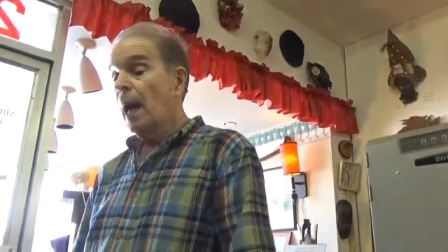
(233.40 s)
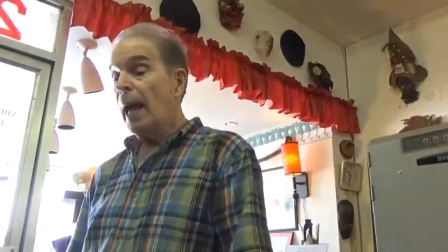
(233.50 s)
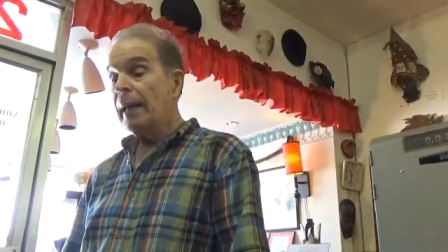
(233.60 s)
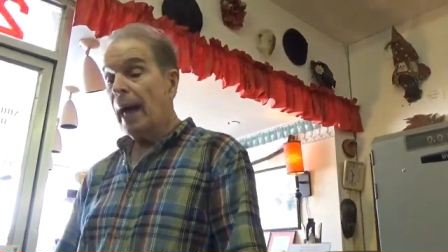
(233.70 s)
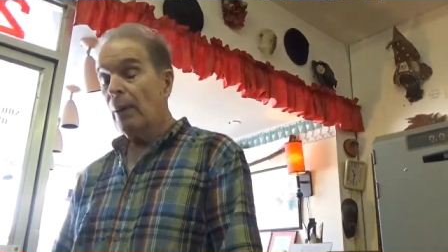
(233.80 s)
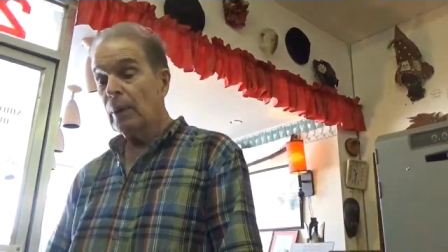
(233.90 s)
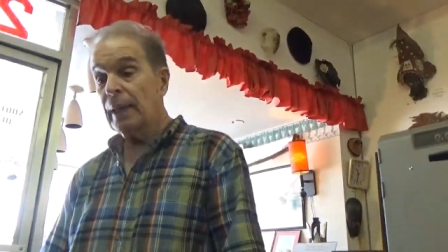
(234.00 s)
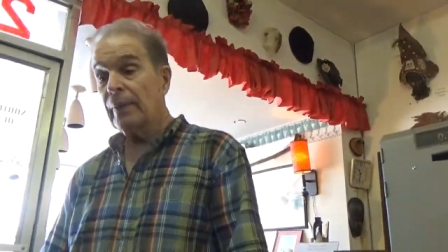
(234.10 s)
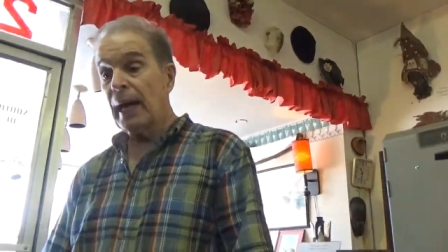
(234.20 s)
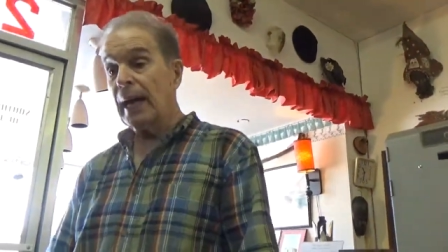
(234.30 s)
And I went
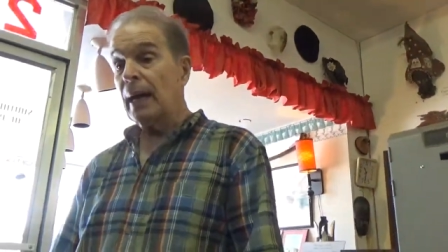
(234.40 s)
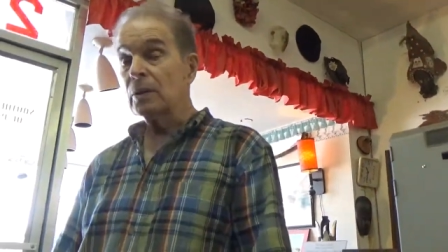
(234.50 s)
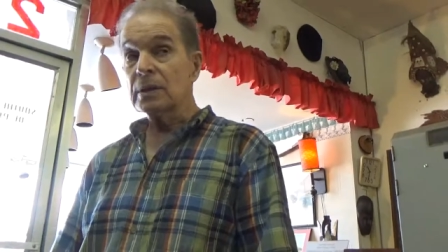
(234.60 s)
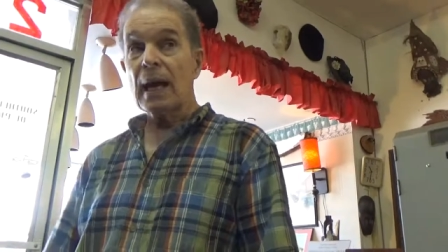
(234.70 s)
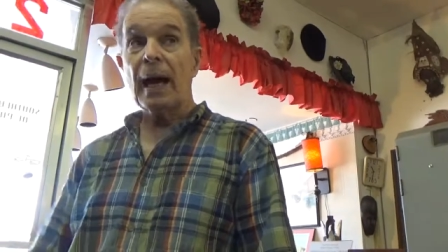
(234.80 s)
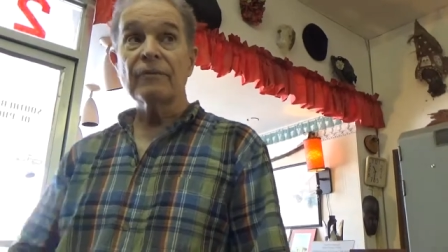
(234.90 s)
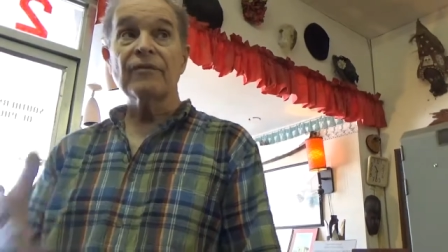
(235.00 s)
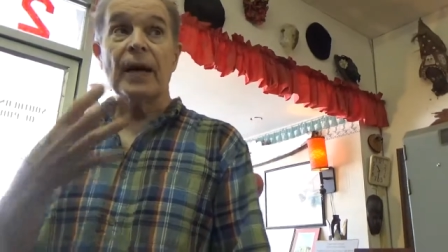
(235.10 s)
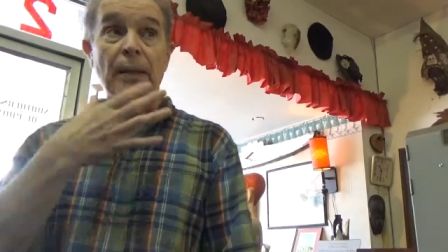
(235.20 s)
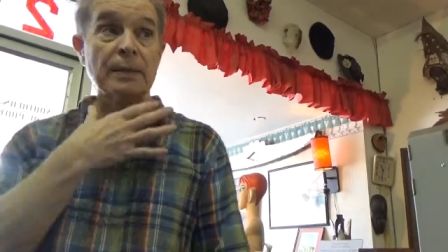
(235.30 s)
in the house. I
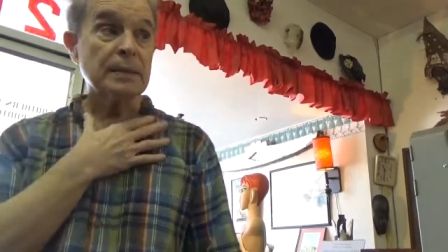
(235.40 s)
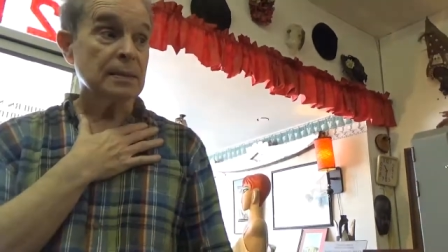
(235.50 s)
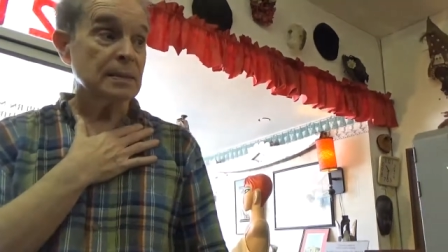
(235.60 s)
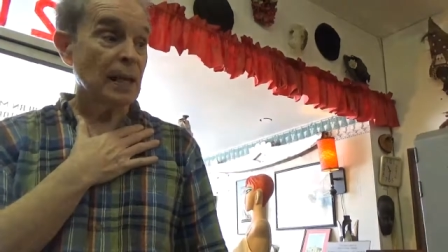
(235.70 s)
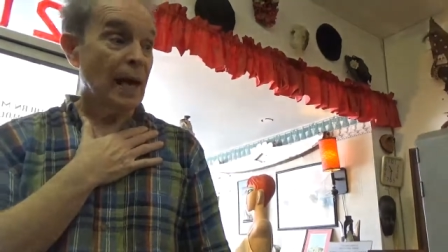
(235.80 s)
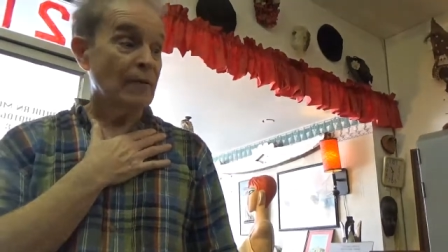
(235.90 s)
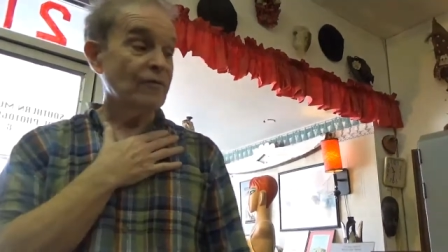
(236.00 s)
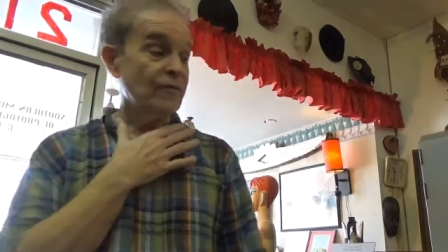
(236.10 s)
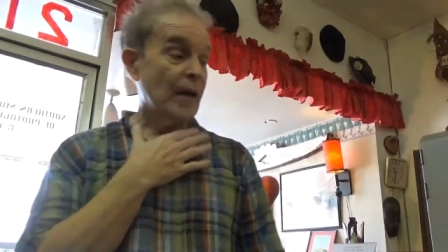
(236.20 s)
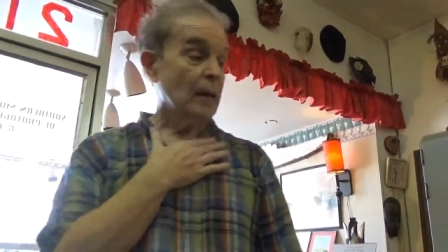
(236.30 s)
felt, I
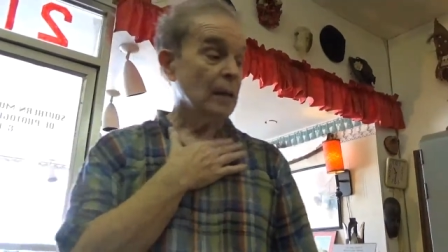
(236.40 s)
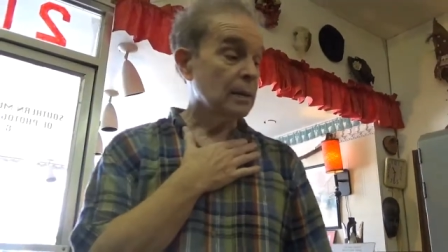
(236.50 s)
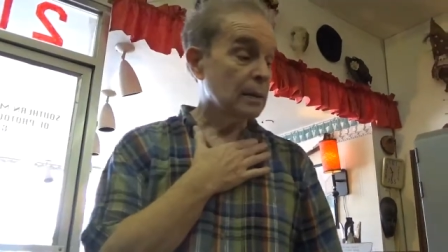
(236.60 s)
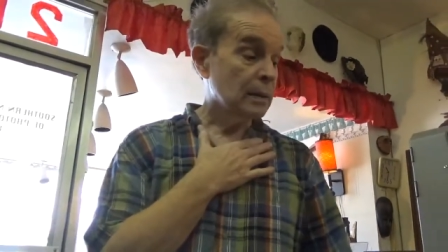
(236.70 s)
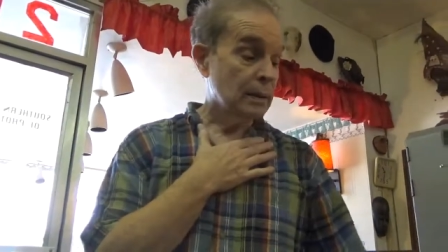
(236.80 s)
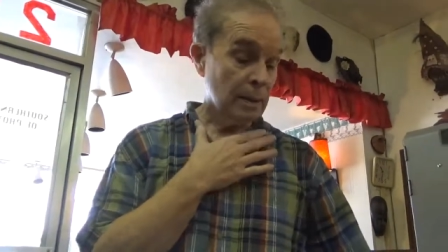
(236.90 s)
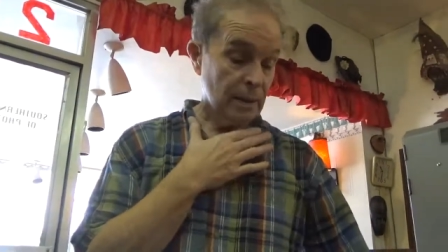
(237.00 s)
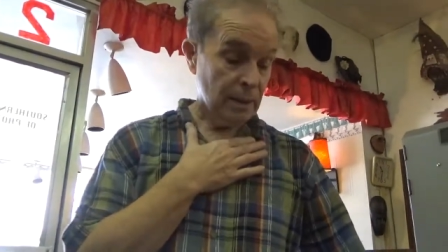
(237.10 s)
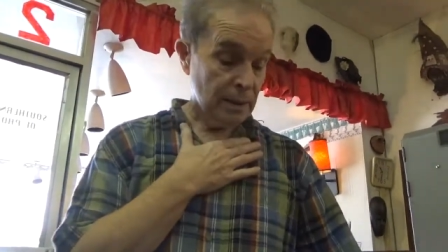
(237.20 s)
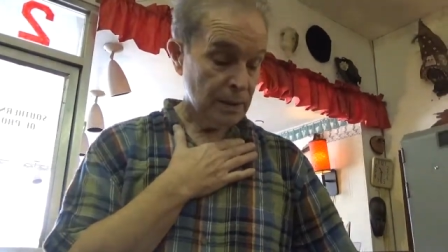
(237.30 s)
felt
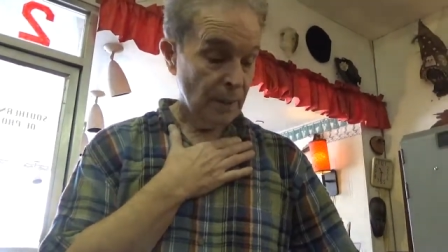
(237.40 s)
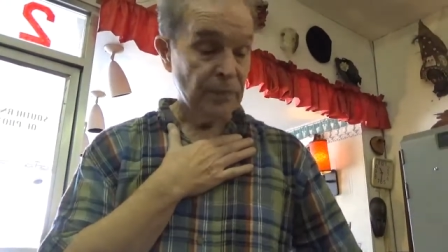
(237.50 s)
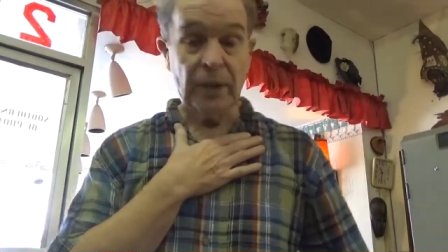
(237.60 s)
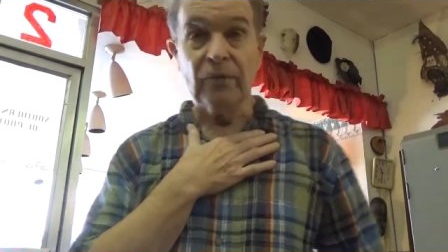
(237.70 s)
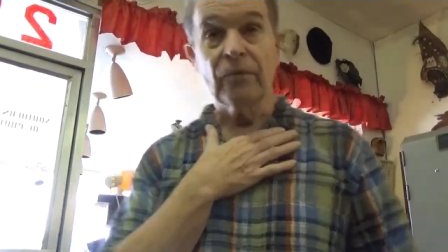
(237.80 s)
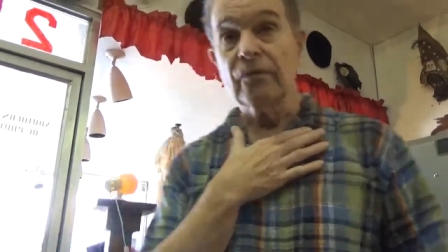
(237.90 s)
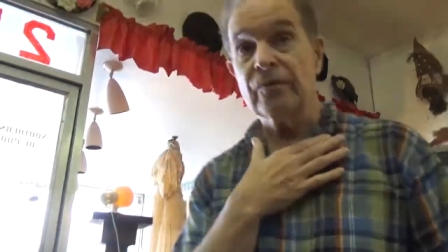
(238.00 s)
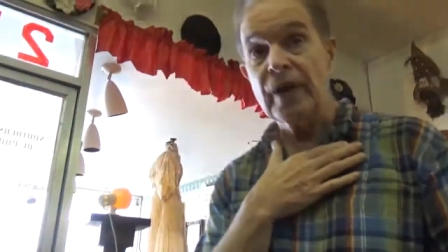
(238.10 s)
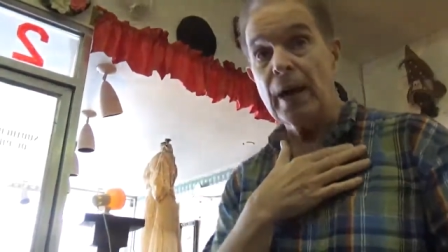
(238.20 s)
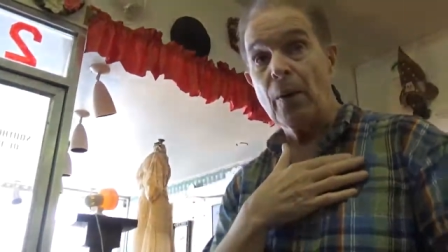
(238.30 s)
something
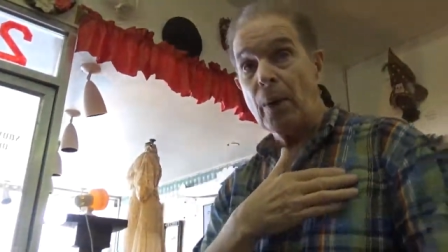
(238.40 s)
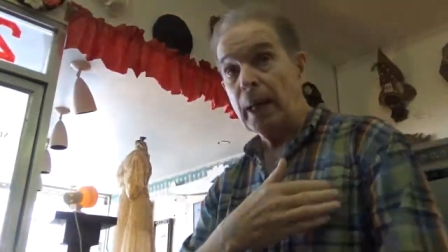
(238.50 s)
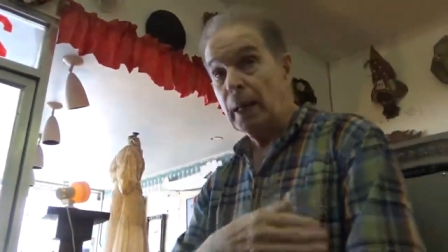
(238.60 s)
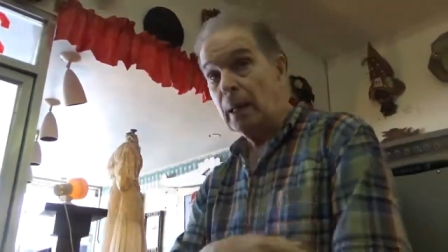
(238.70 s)
very